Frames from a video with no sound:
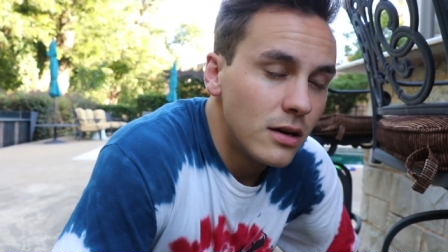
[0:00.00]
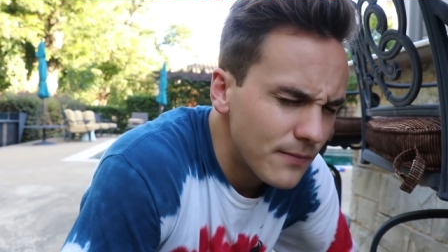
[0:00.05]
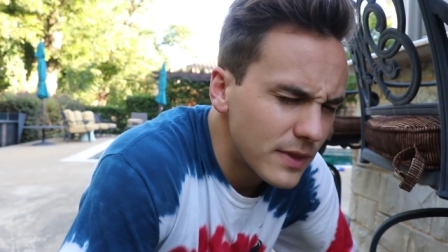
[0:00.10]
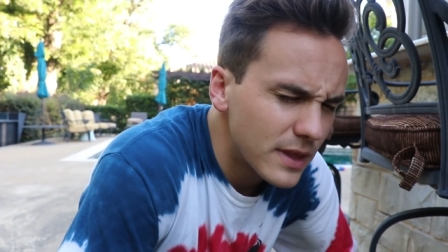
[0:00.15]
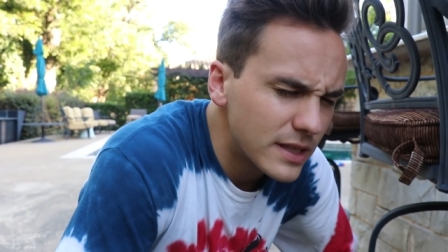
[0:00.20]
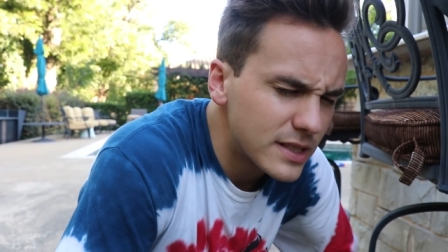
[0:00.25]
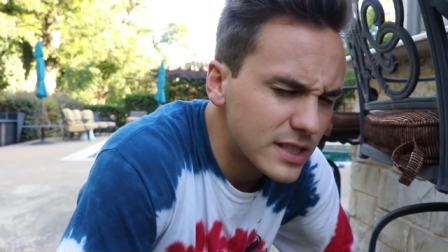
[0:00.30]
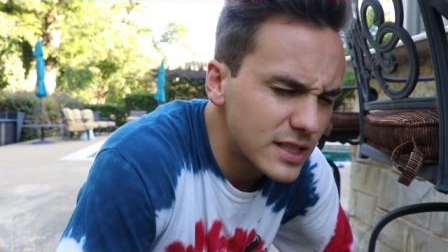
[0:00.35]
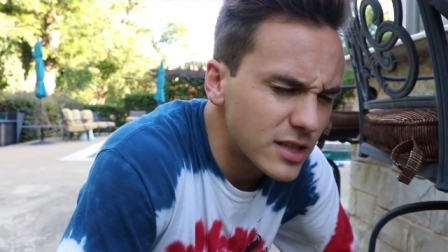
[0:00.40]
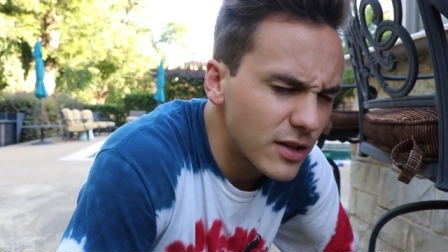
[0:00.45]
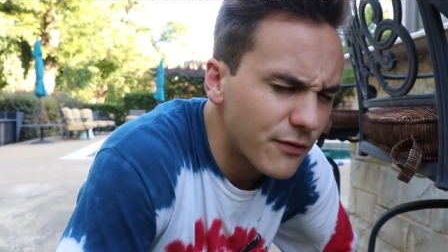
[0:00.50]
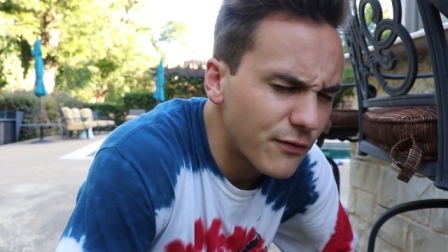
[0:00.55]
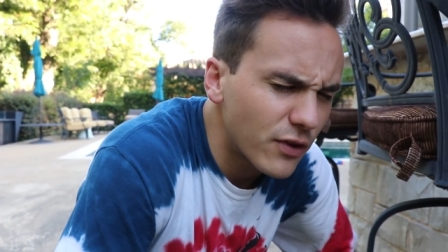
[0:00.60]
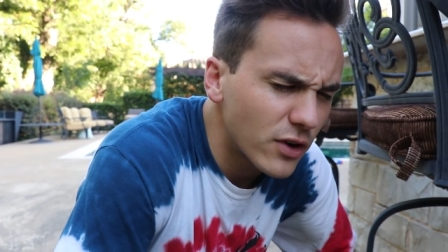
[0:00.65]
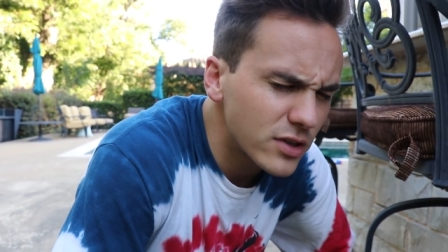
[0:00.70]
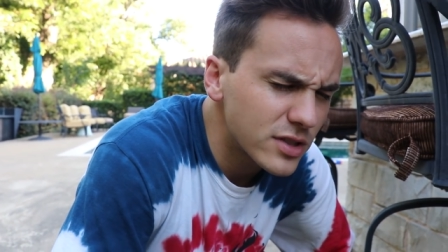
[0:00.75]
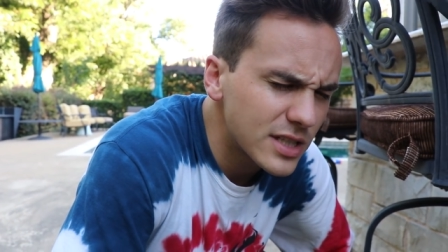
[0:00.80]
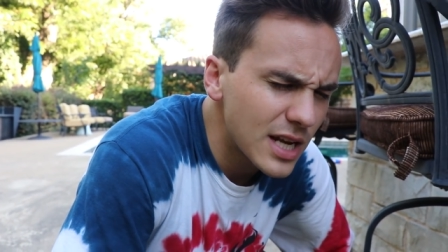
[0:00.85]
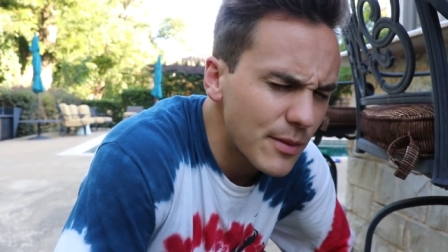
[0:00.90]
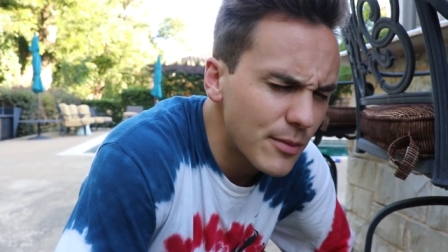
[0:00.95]
This is the
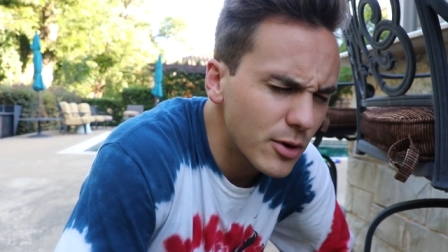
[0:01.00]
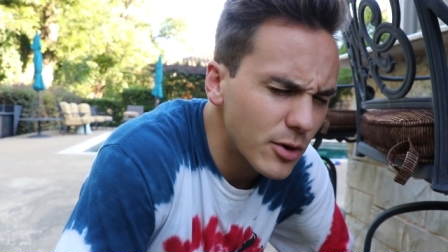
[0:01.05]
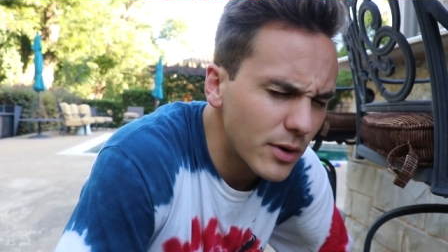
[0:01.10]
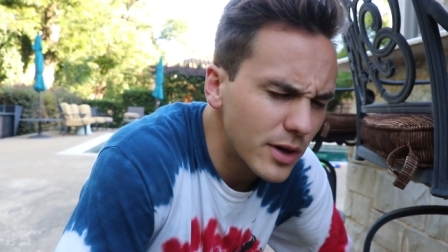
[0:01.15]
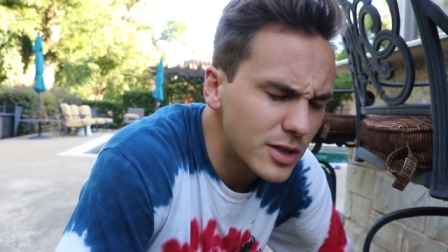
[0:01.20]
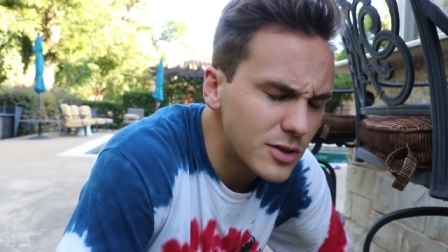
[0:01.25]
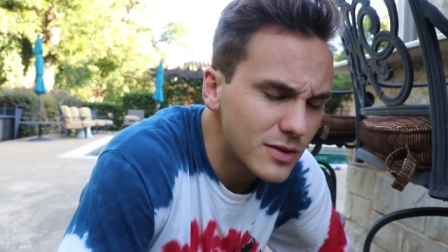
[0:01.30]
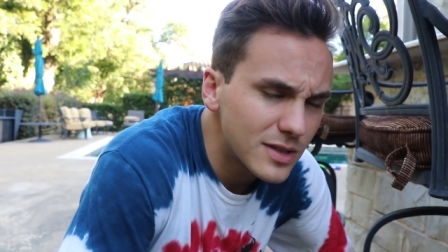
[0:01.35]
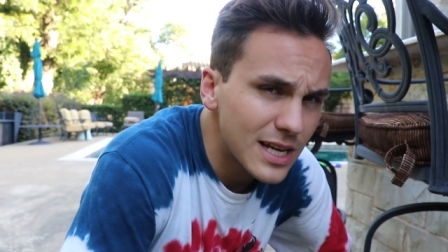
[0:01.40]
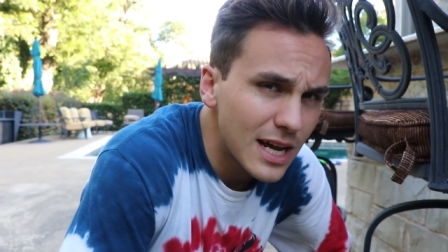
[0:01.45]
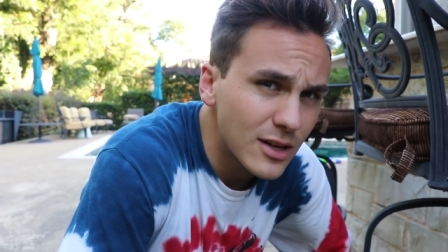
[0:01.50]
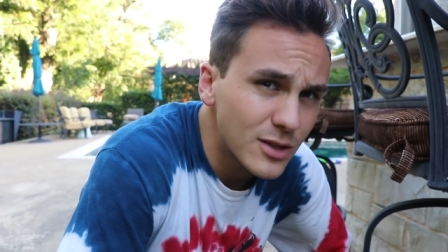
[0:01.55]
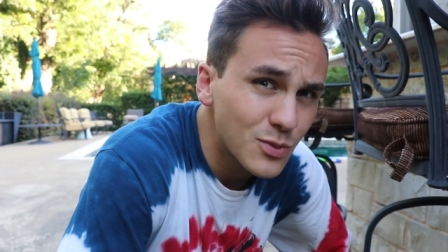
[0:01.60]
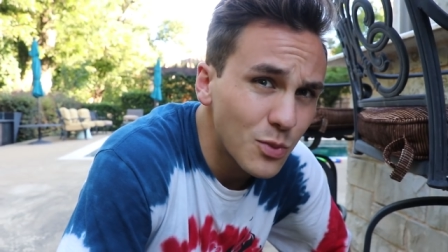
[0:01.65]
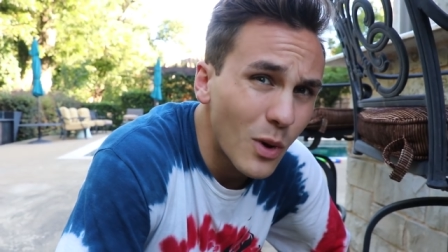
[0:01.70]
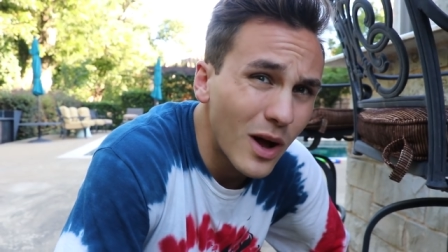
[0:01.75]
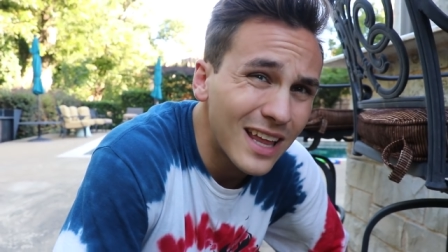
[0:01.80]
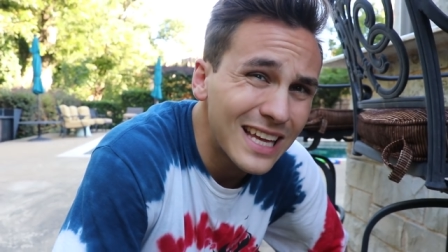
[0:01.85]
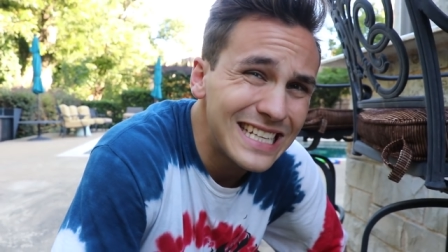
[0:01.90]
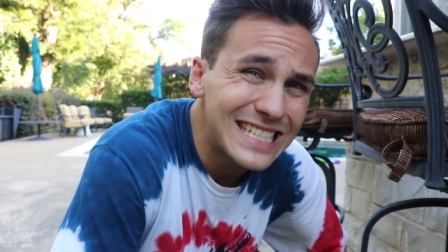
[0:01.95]
first time we're going to his house
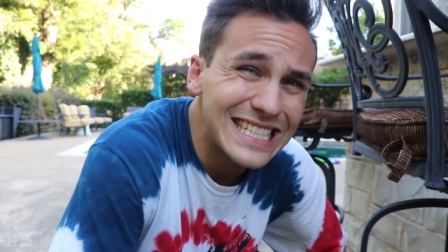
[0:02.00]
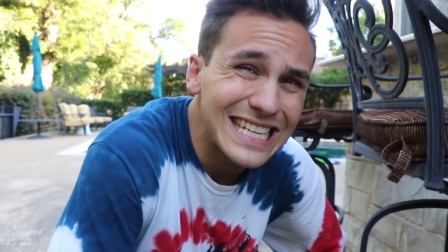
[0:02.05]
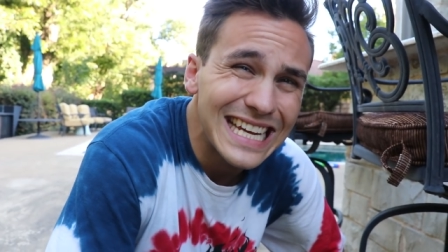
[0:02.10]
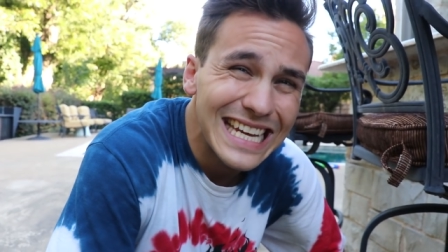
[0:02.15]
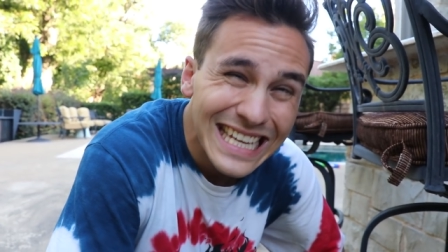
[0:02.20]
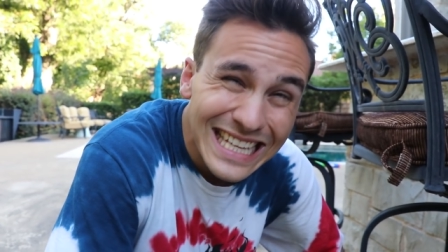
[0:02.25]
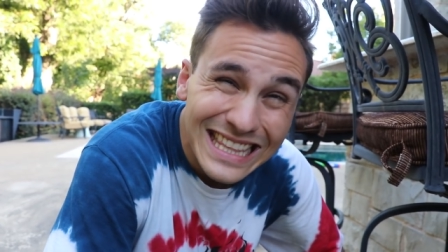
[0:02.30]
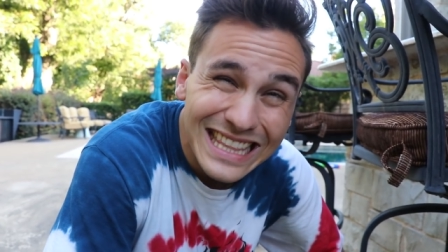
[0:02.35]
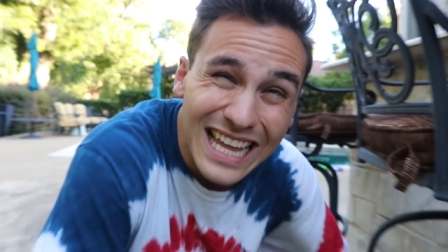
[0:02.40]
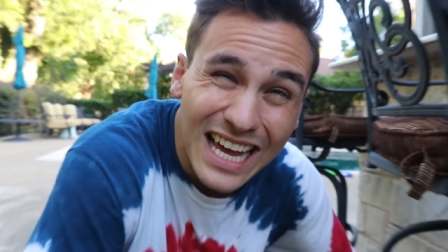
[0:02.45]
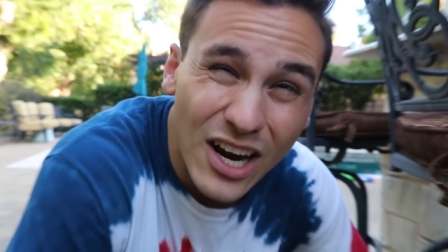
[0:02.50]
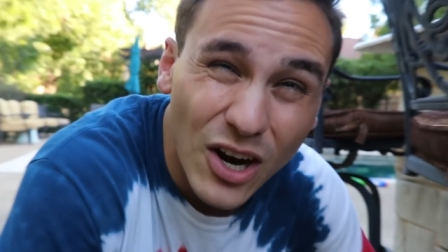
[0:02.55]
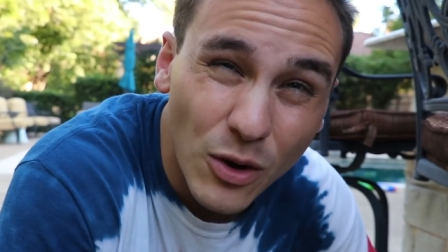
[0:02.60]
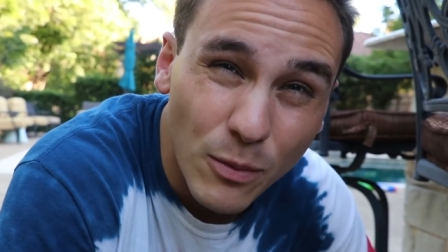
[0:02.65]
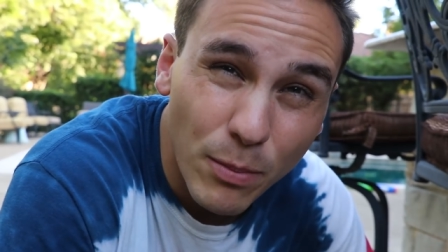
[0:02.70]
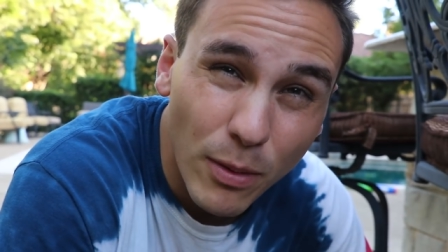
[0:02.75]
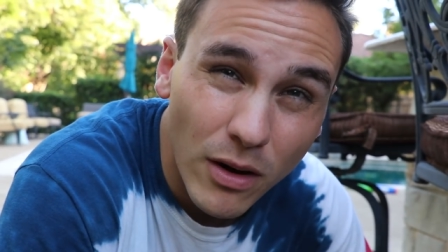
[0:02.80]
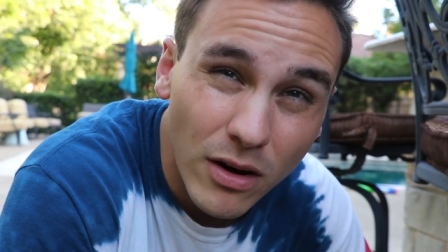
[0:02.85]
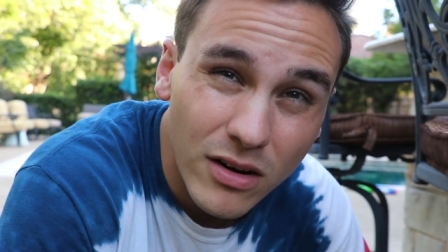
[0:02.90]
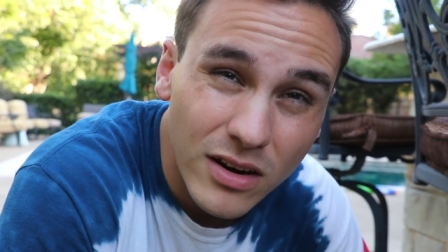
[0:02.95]
while he's in there,
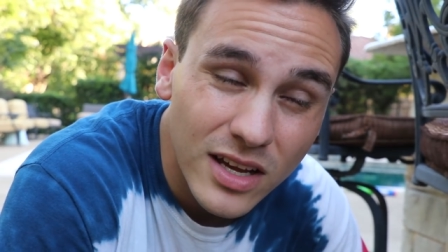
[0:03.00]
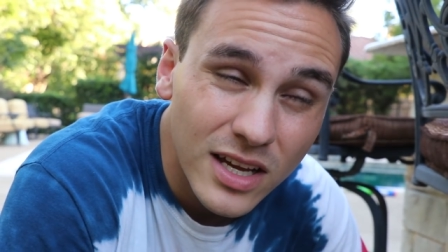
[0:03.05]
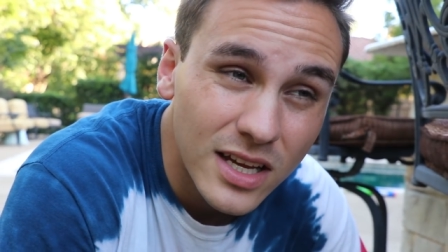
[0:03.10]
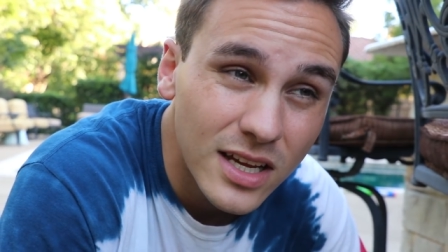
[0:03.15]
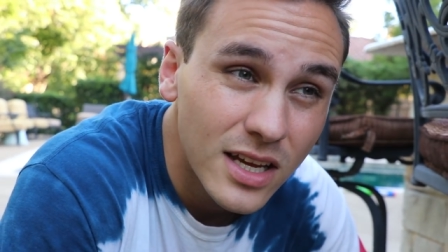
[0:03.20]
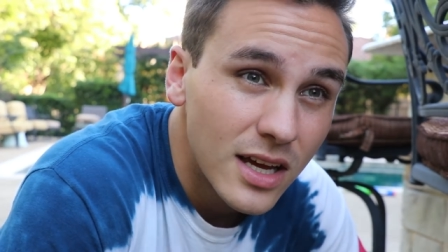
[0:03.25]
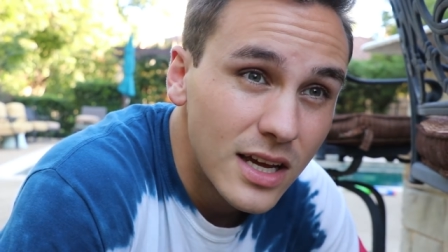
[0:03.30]
Barney.